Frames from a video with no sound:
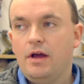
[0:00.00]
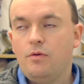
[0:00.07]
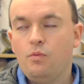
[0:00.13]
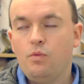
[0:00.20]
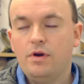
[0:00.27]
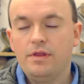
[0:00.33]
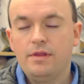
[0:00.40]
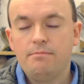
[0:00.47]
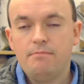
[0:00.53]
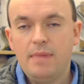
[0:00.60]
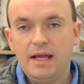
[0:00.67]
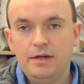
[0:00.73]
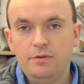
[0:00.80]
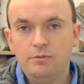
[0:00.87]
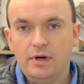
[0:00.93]
one of the
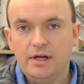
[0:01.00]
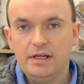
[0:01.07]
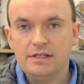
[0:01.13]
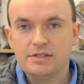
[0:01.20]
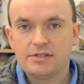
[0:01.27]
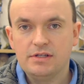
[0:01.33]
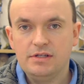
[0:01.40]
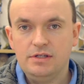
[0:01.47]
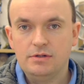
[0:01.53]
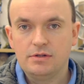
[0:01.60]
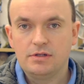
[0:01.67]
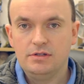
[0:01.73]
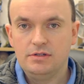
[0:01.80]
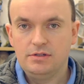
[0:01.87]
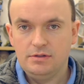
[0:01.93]
main ways that you
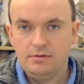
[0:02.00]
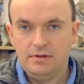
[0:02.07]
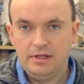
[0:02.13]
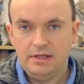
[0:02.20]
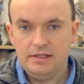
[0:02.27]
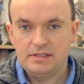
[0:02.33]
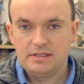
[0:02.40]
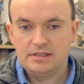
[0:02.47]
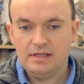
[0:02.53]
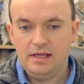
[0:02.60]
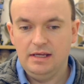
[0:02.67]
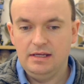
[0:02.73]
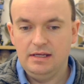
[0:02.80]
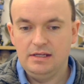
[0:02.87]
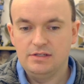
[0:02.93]
can do this
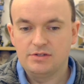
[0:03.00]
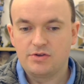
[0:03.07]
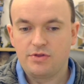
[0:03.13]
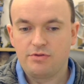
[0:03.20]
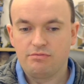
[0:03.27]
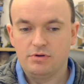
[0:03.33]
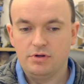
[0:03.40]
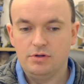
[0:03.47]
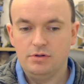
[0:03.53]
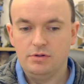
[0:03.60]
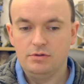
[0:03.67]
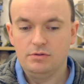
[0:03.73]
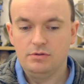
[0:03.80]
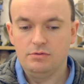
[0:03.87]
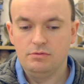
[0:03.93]
is
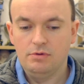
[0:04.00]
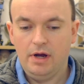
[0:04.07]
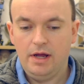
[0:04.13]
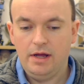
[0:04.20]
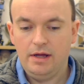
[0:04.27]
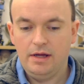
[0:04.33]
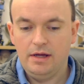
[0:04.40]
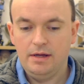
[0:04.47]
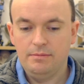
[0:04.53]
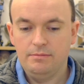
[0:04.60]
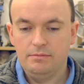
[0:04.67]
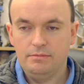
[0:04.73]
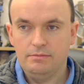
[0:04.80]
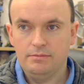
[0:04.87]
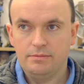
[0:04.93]
through
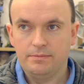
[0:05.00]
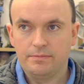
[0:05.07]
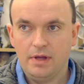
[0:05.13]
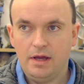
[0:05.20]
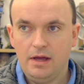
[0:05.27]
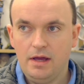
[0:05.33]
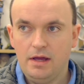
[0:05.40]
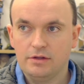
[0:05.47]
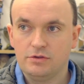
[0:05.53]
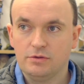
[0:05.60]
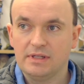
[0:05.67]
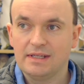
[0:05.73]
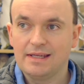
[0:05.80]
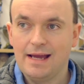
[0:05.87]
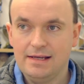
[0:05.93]

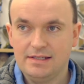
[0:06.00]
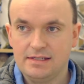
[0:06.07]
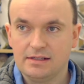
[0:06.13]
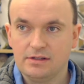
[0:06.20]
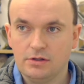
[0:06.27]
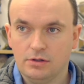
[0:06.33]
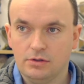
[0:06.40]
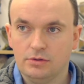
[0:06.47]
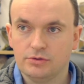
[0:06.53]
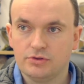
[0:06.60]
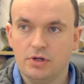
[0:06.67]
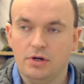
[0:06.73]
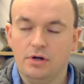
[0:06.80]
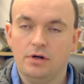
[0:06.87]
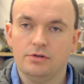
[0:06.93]
doing casting
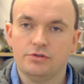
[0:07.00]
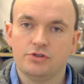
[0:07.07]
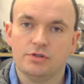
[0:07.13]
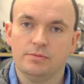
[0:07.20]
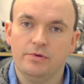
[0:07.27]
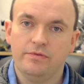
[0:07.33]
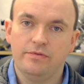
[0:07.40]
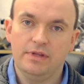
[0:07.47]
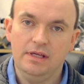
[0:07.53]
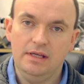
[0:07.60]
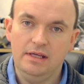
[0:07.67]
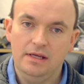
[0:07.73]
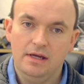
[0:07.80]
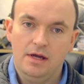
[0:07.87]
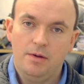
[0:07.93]
calls on some of
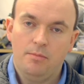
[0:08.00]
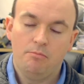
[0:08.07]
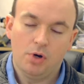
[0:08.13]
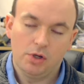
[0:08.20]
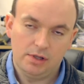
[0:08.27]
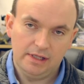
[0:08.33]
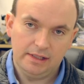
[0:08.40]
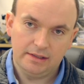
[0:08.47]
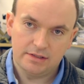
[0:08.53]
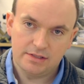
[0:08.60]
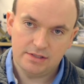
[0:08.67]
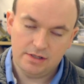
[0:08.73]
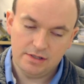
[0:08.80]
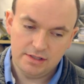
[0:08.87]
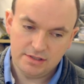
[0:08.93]
the modelling
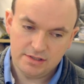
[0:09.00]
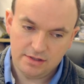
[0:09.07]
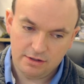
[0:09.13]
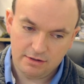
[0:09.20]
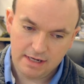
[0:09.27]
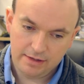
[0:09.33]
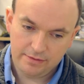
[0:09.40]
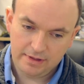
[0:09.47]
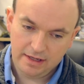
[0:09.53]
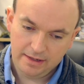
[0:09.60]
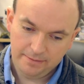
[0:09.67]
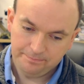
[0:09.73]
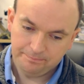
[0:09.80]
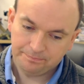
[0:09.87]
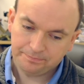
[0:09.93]
sites that are out
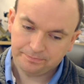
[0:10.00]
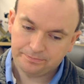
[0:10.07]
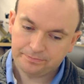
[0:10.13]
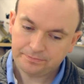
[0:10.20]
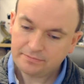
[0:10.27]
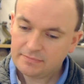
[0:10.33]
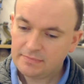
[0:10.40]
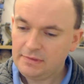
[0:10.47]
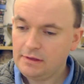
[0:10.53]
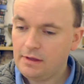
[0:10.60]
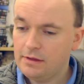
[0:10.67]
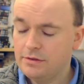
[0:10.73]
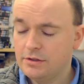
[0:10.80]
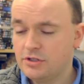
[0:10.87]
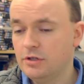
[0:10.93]
there.
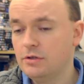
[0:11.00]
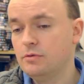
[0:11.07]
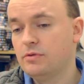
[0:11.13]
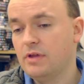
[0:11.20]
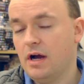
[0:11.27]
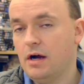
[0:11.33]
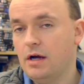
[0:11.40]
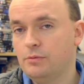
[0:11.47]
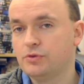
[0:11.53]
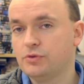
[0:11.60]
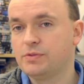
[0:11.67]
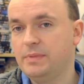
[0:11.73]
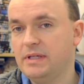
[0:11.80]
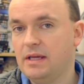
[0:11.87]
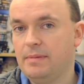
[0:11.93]
The two that I will
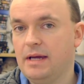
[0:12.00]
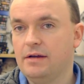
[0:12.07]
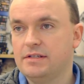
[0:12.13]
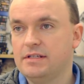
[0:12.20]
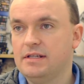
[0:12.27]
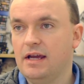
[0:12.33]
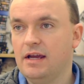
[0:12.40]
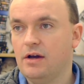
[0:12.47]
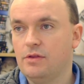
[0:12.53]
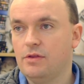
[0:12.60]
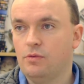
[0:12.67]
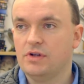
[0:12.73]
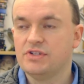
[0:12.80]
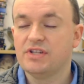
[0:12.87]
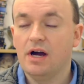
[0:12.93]
speak about today are the
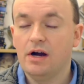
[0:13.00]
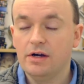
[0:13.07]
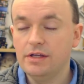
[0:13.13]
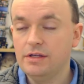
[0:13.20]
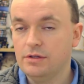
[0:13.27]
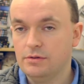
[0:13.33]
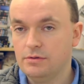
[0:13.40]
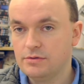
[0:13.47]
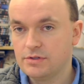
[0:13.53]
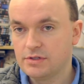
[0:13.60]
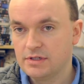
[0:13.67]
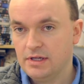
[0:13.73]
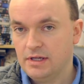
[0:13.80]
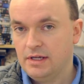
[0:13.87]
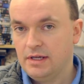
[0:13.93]
ones that I use